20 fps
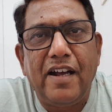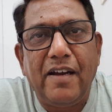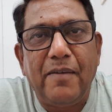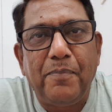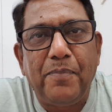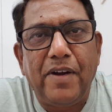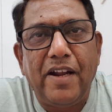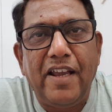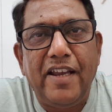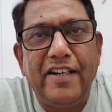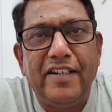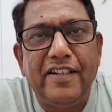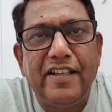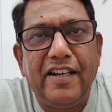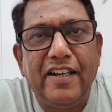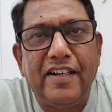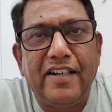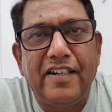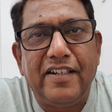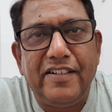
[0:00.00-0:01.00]
applying
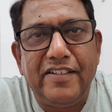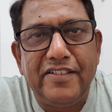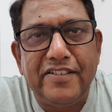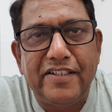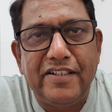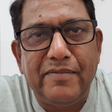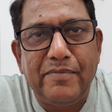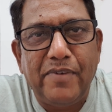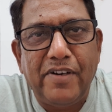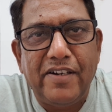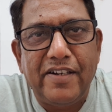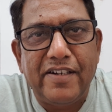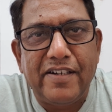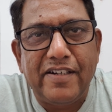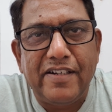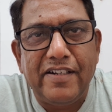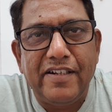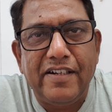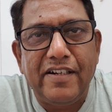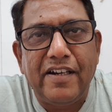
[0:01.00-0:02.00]
the condition
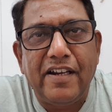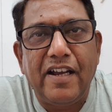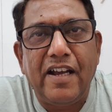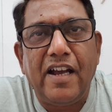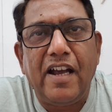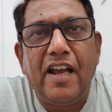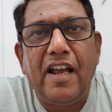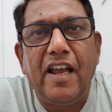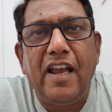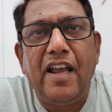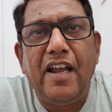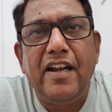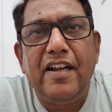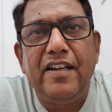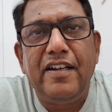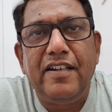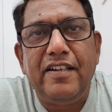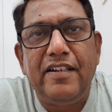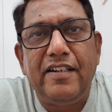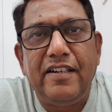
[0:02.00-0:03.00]
monitoring
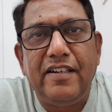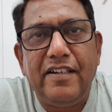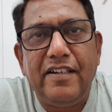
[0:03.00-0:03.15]
and